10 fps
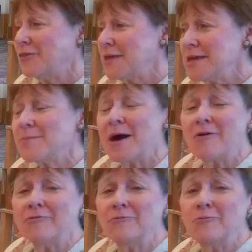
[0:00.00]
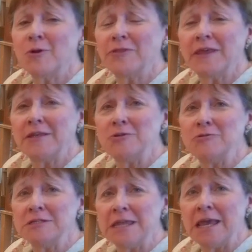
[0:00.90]
think about what they do
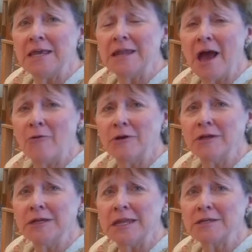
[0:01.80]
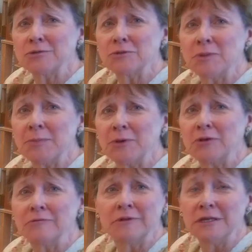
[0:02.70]
today and how it connects with
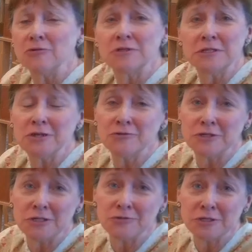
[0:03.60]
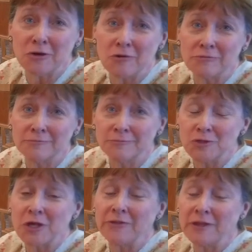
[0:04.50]
people years and years and years ago,
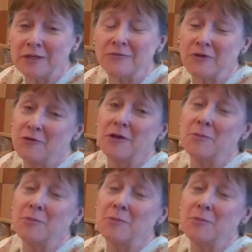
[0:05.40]
which I think is very